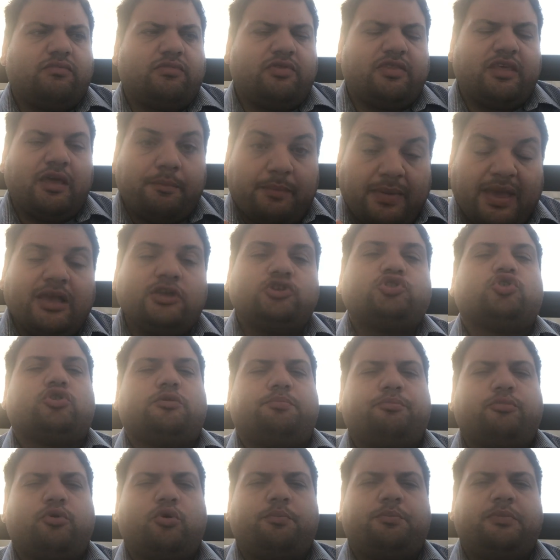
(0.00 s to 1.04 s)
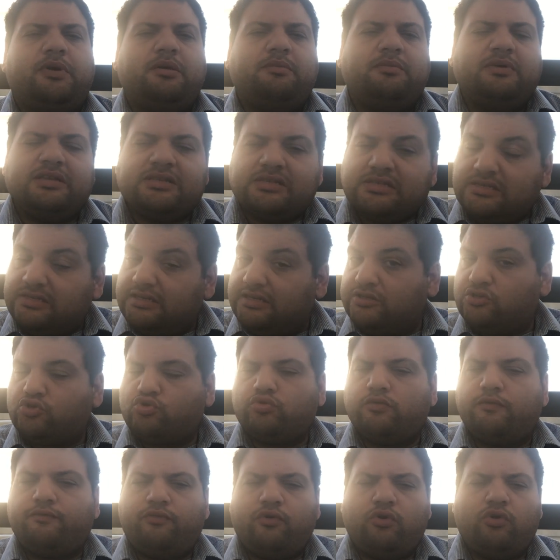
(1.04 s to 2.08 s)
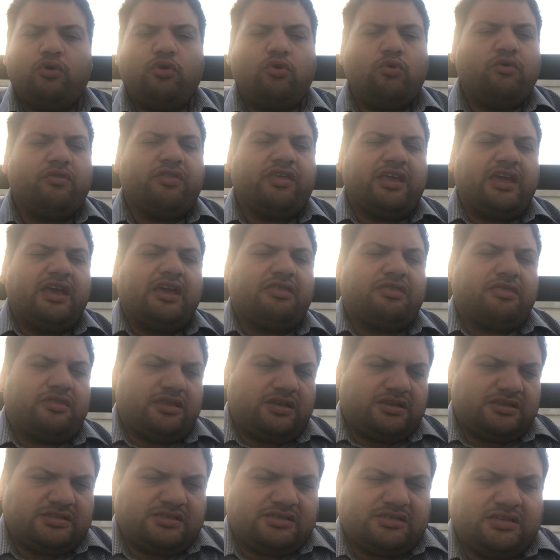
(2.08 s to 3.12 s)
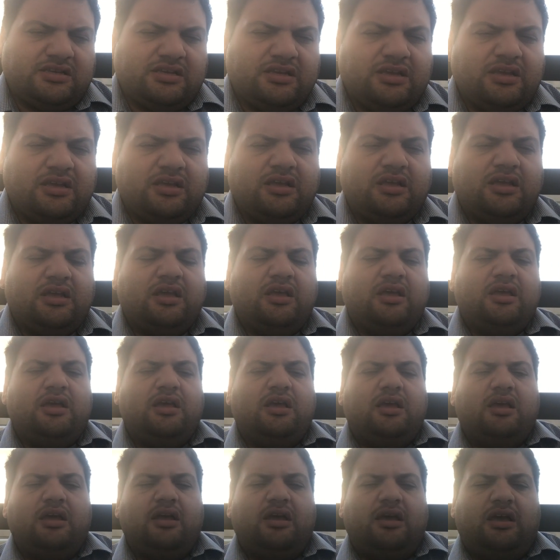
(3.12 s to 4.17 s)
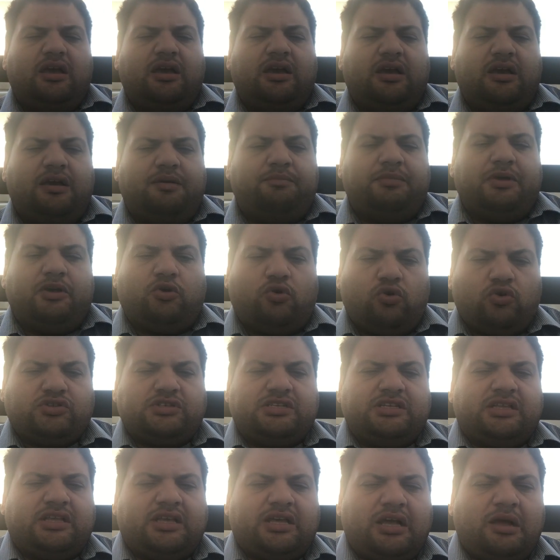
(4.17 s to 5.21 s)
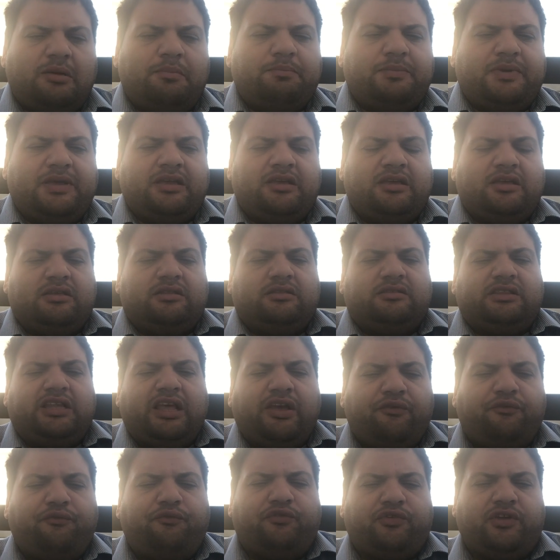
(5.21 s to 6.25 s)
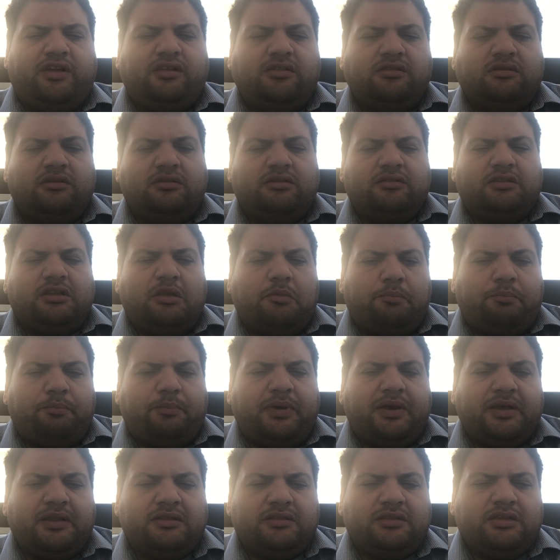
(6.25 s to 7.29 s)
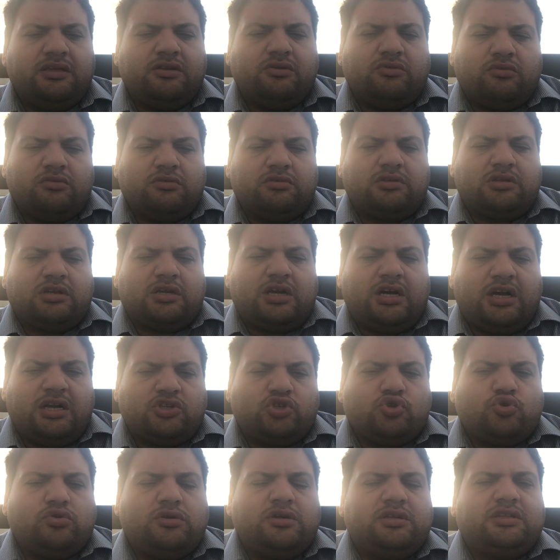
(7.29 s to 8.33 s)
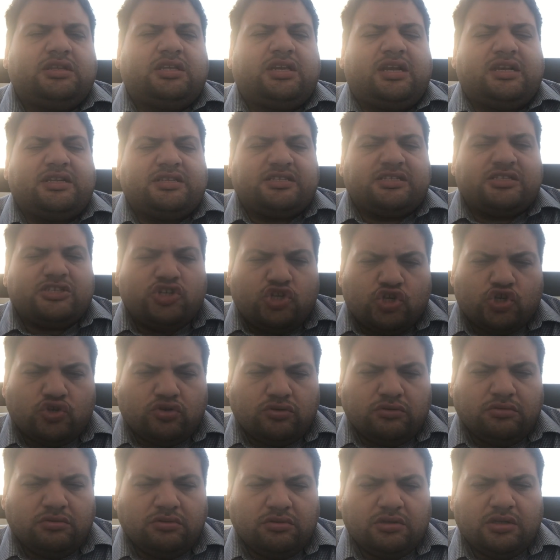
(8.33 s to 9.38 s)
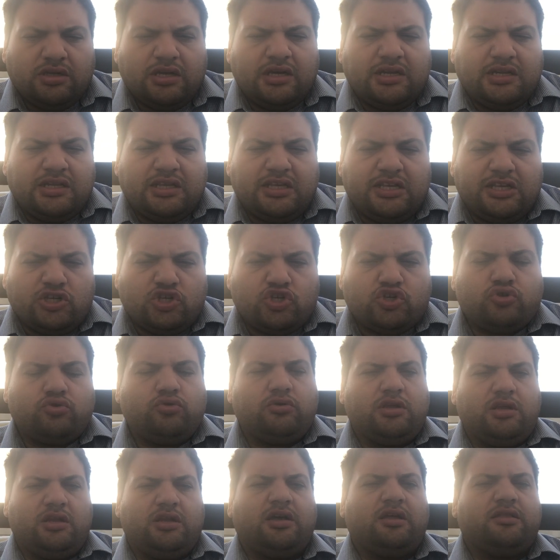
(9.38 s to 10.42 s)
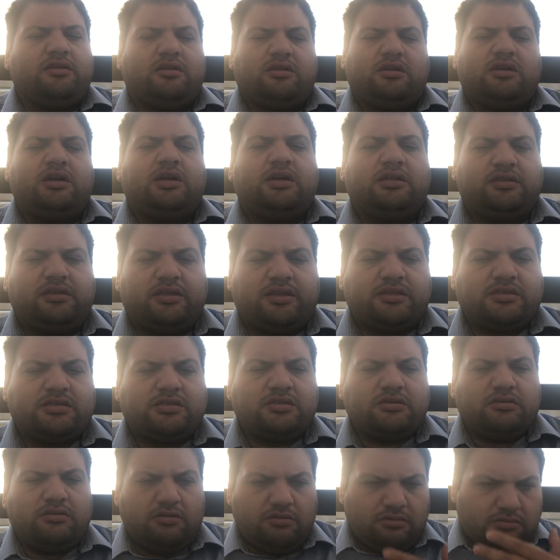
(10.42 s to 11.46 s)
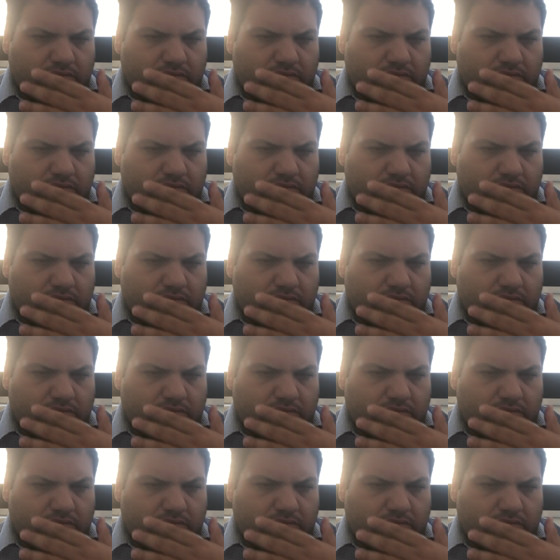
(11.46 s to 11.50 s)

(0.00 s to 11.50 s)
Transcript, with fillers: the major problem is, is to follow the ethics. Uh, because it can be different depending on cultural transition and history in other countries.